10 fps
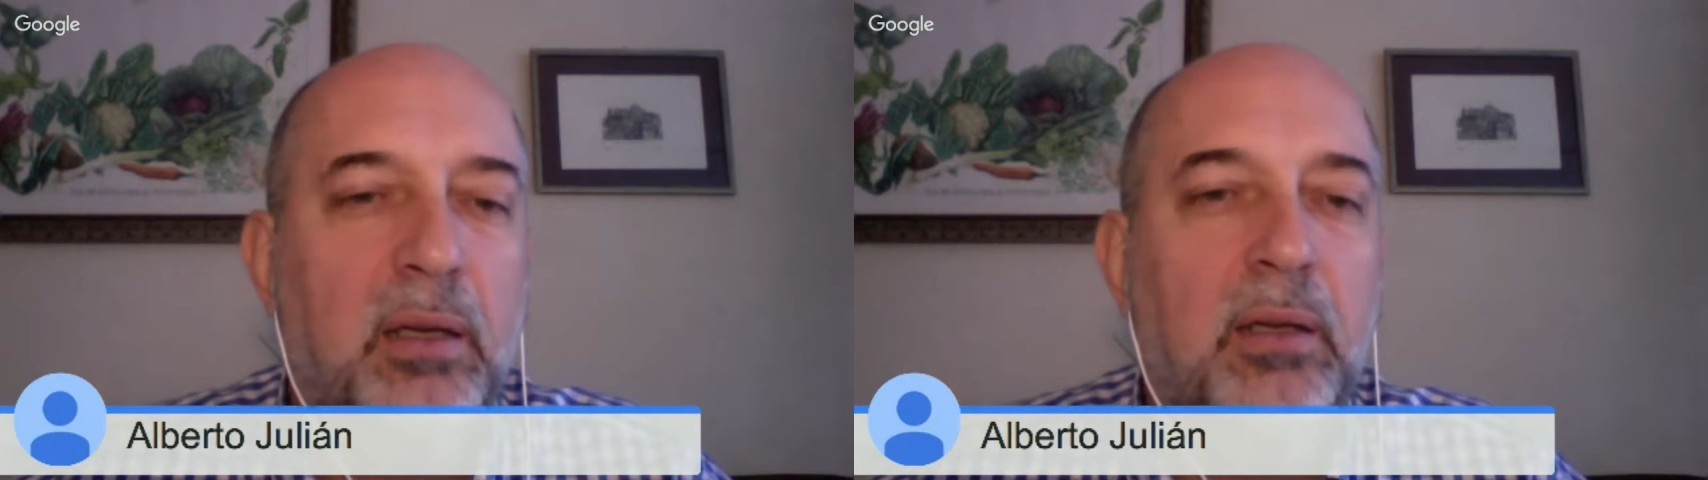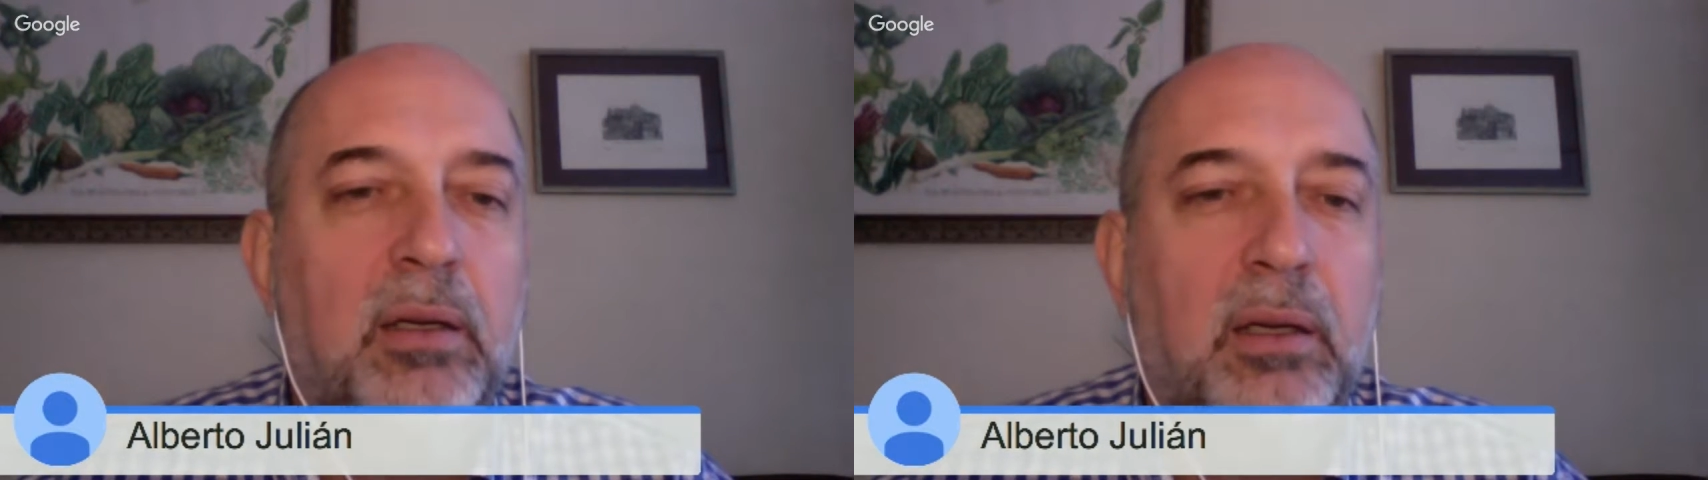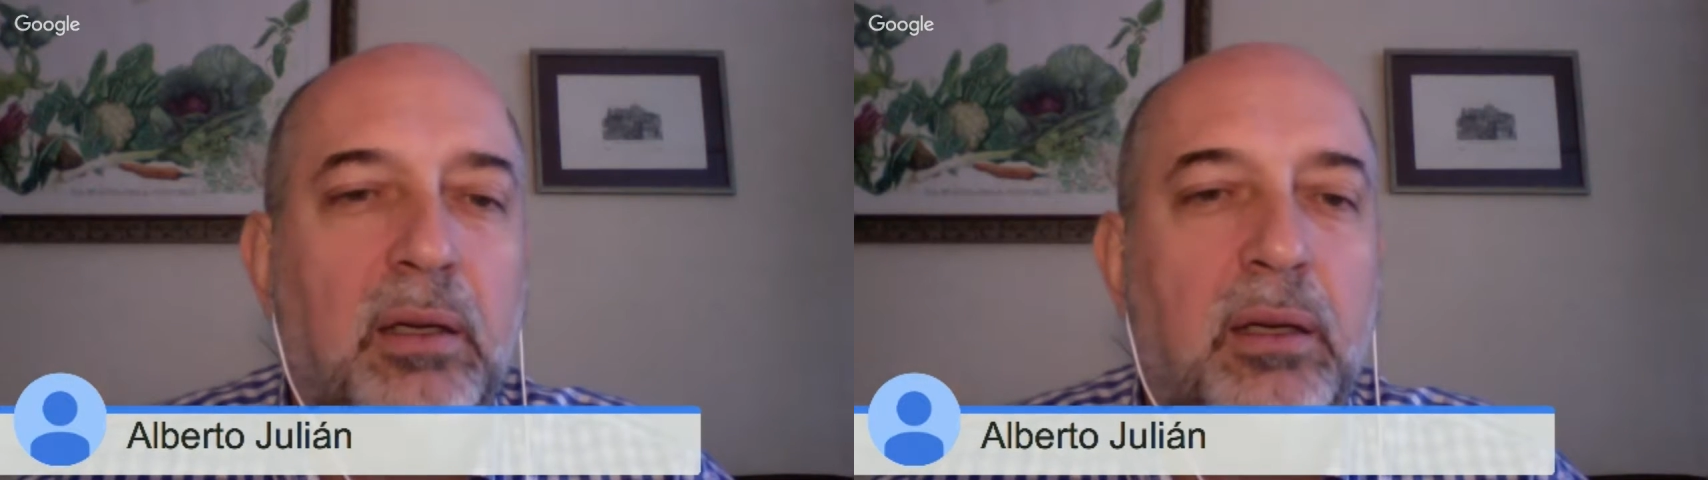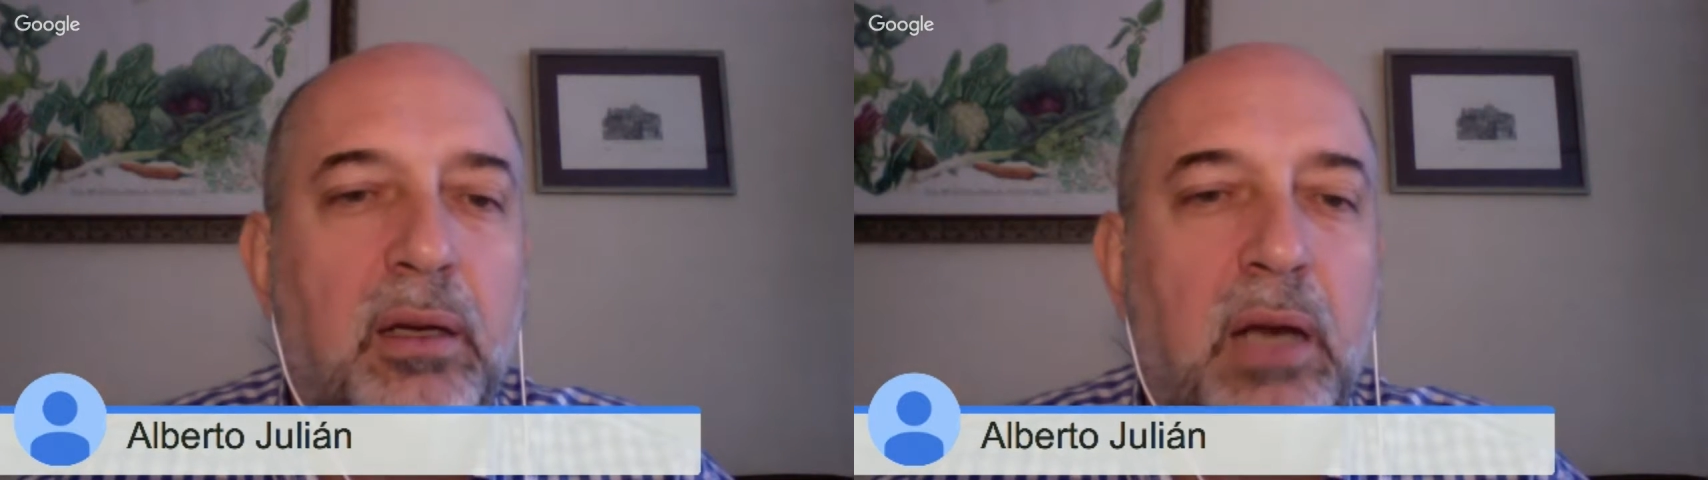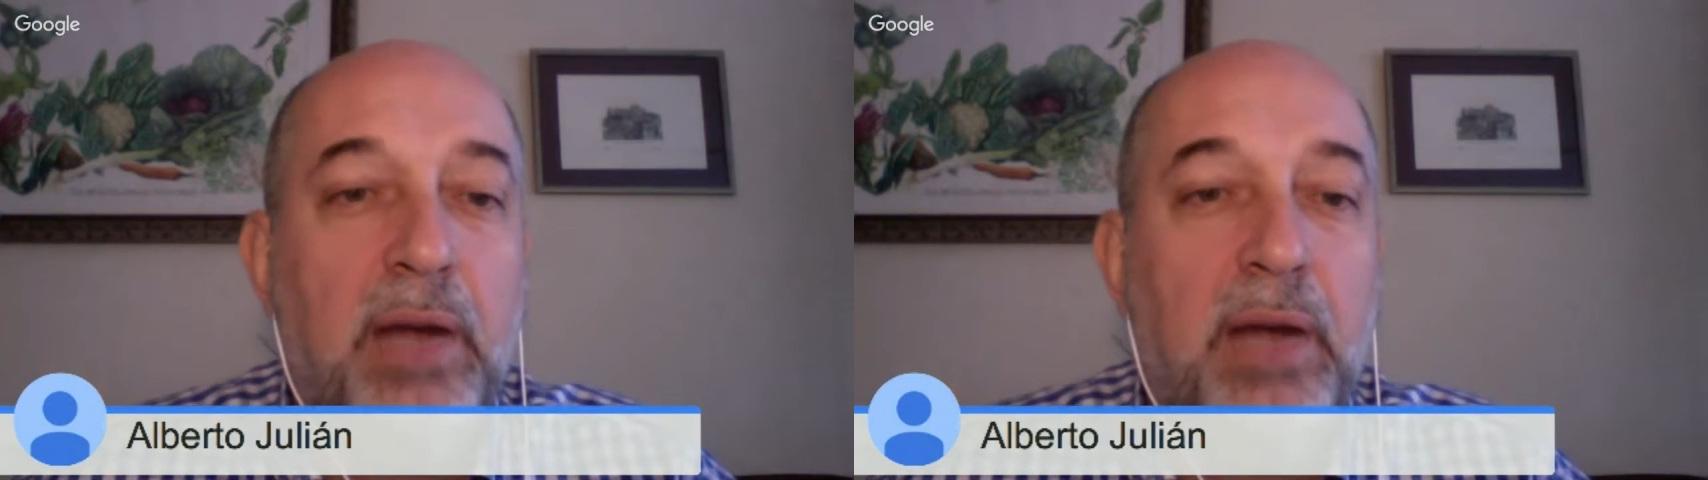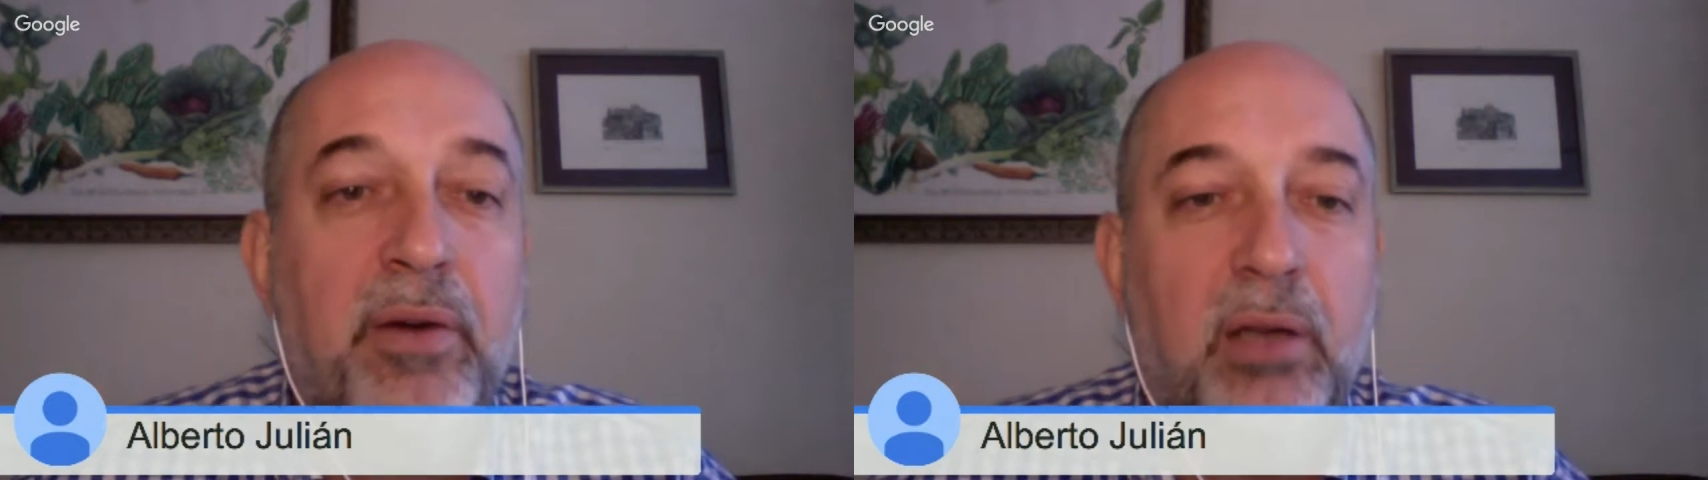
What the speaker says: learning.